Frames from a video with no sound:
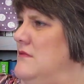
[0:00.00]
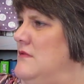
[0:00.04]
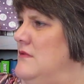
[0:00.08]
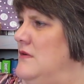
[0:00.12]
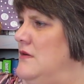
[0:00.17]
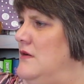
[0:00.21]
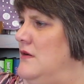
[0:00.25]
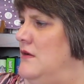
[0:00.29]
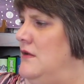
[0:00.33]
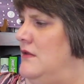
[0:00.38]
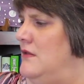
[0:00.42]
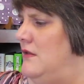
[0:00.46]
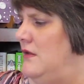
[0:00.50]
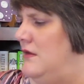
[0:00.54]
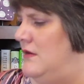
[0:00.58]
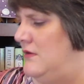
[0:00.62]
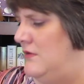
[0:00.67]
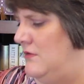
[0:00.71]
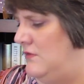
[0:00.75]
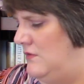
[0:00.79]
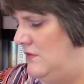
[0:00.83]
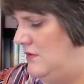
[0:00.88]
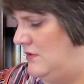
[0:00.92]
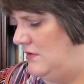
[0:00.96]

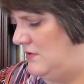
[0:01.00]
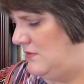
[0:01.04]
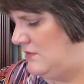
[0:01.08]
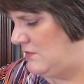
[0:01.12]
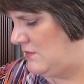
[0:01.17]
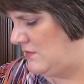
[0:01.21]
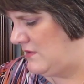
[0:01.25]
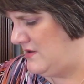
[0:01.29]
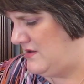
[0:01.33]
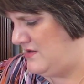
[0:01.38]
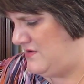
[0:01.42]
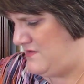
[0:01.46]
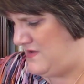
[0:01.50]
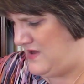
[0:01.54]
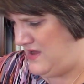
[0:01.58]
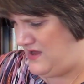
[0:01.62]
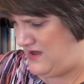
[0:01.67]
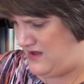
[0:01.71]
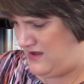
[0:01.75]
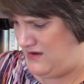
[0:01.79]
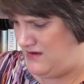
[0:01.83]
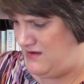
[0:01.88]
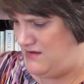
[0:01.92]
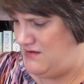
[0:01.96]
Hello, where are you
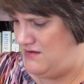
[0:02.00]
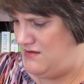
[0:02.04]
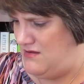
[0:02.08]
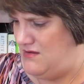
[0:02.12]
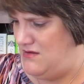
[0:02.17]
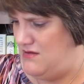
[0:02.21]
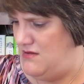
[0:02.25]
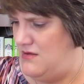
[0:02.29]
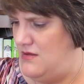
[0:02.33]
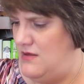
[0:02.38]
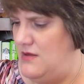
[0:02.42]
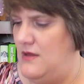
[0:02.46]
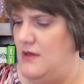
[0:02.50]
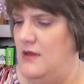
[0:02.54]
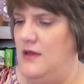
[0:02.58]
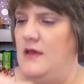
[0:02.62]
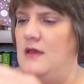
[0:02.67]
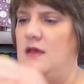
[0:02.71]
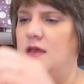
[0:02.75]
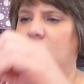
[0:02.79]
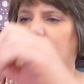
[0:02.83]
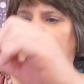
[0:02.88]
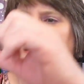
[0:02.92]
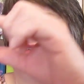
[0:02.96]
at?
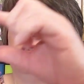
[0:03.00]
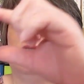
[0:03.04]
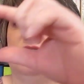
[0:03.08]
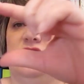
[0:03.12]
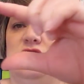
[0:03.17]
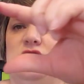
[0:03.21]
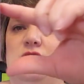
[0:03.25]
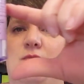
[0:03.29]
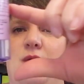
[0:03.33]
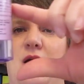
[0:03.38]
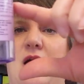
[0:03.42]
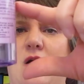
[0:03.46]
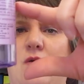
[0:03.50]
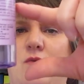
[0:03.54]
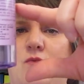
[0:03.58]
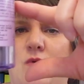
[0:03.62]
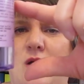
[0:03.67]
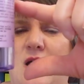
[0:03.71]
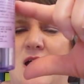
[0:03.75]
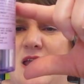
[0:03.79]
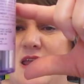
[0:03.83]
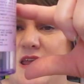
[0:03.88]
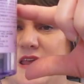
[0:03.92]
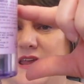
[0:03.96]
It's to about right